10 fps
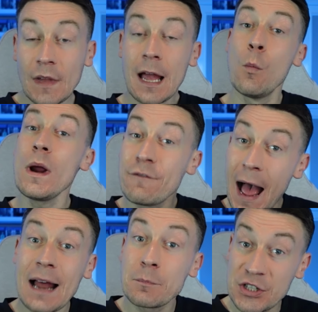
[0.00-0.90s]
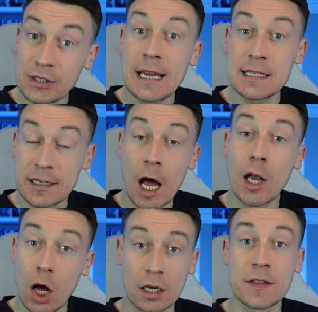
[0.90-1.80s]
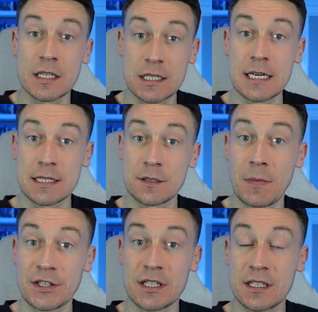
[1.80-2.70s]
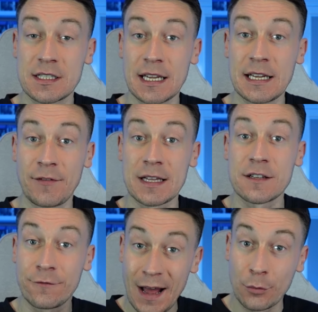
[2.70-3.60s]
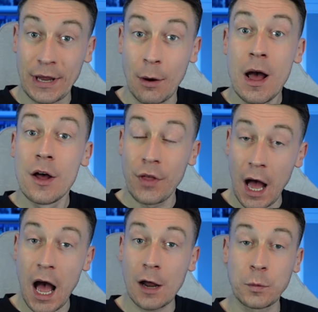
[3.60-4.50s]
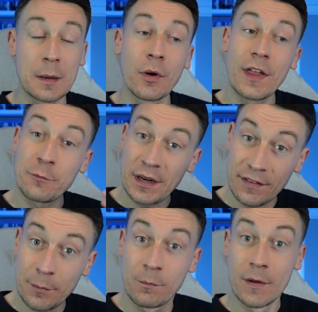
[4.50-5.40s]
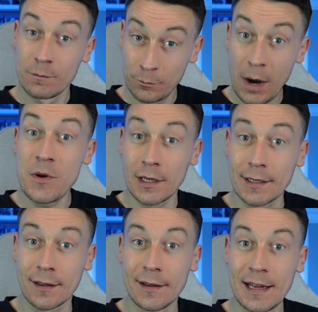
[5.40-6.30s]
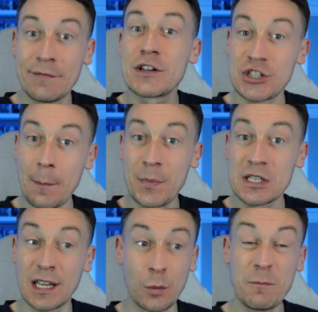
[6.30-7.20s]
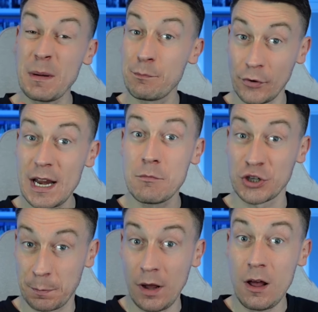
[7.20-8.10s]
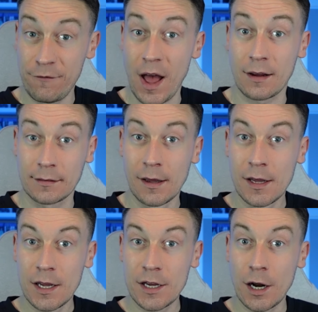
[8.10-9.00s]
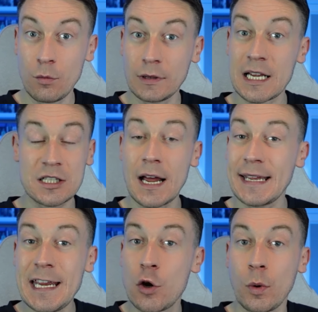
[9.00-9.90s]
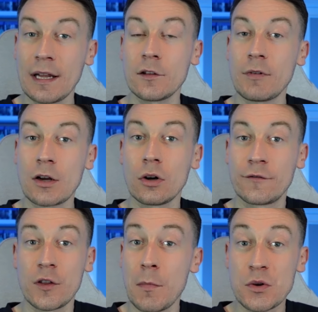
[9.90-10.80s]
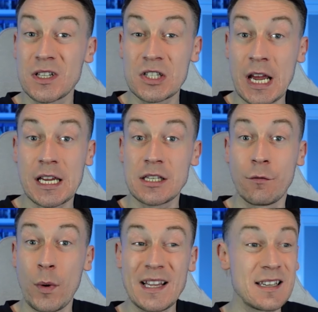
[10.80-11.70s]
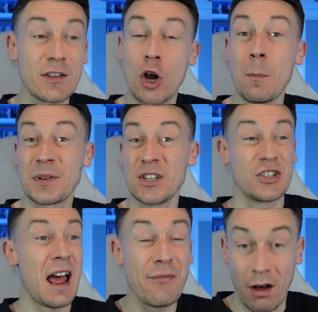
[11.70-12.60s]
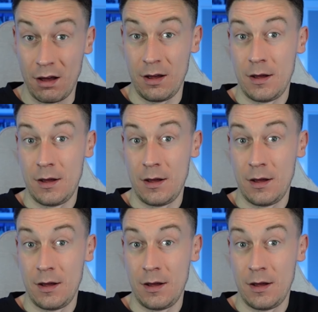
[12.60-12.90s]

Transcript: And we've had mistakes in our locker this season, as Manchester City fans have found out the hard way. But they've been in the Premier League. In the Champions League, we've been pretty much perfect. You know, last night, equaling the record for the most consecutive wins in the competition ever.